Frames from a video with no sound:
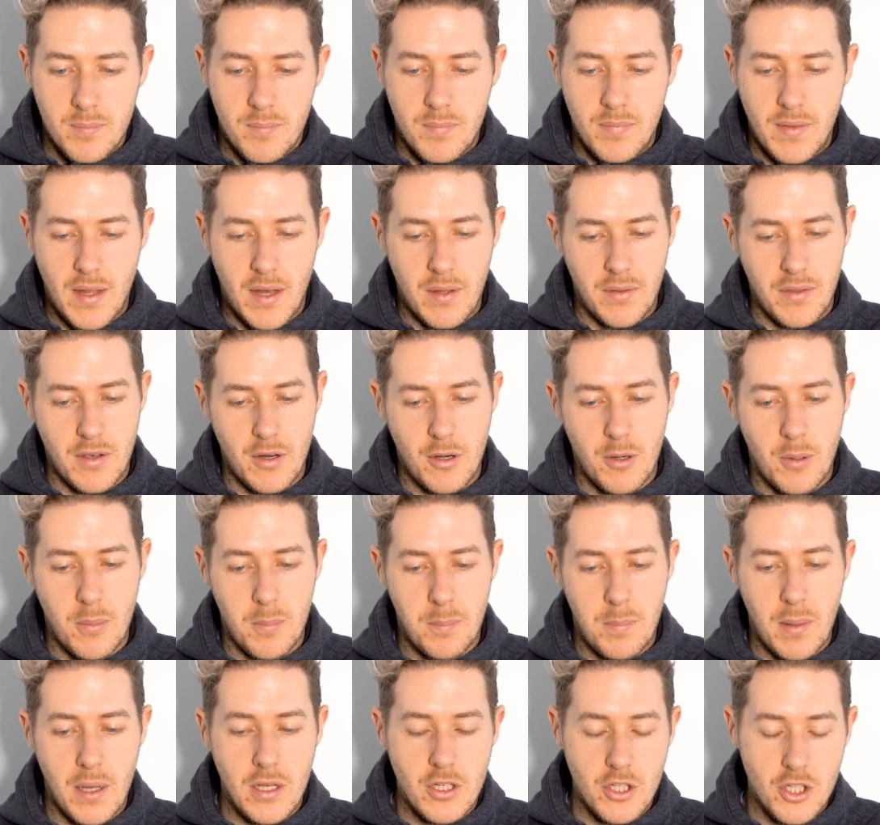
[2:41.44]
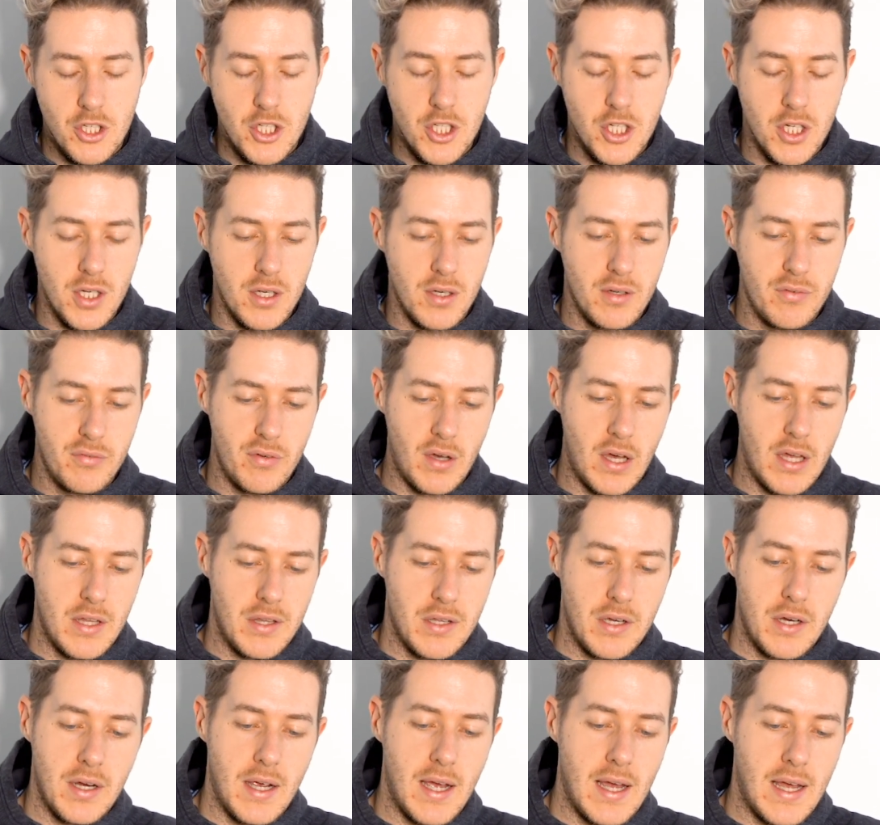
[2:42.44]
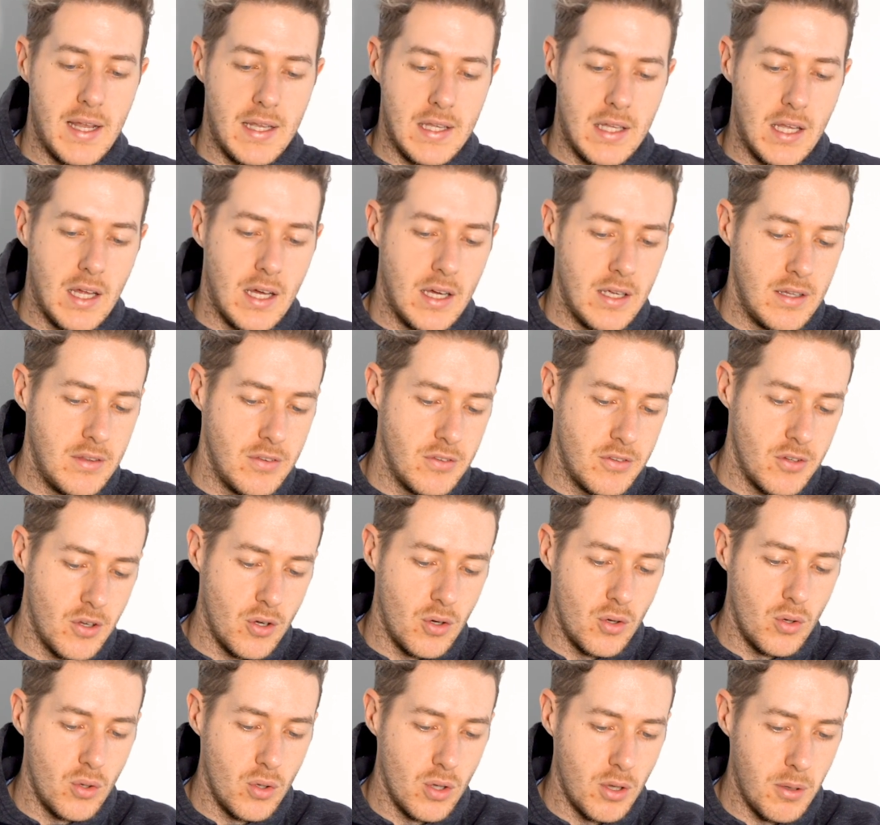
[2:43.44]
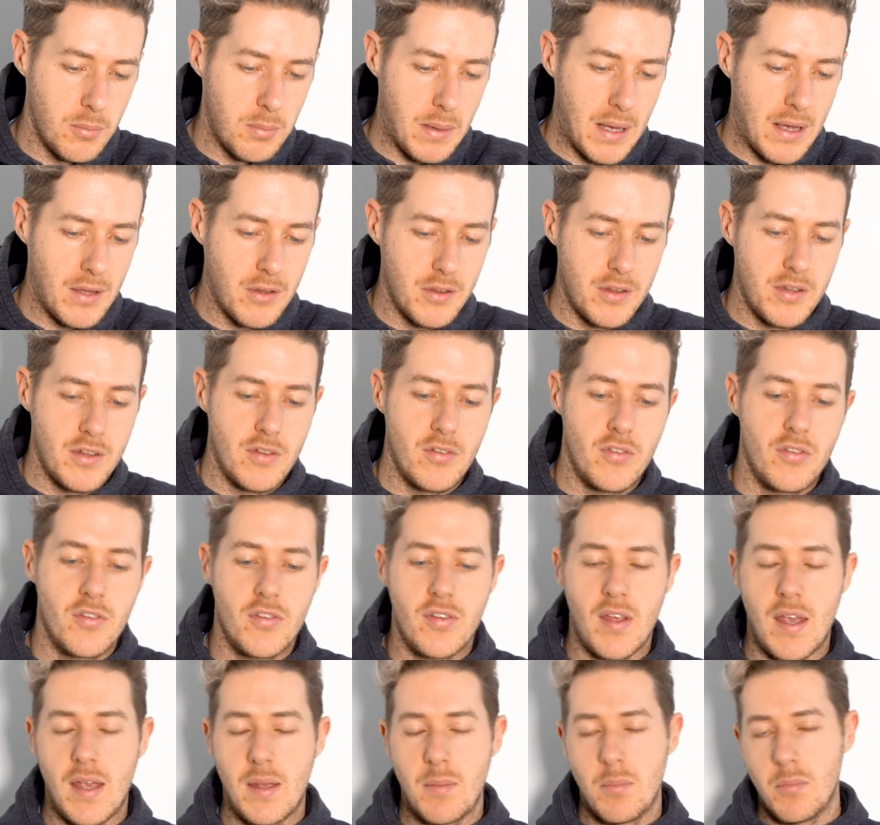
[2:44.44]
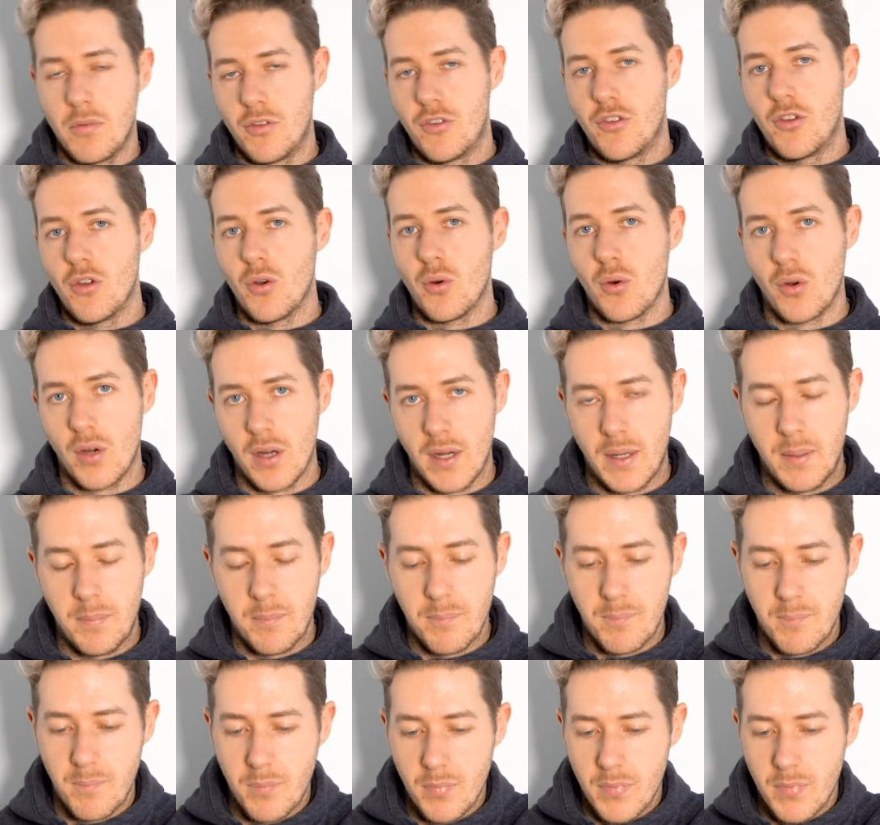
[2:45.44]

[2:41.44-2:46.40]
Now, there are a bunch of other headlines all about this same story.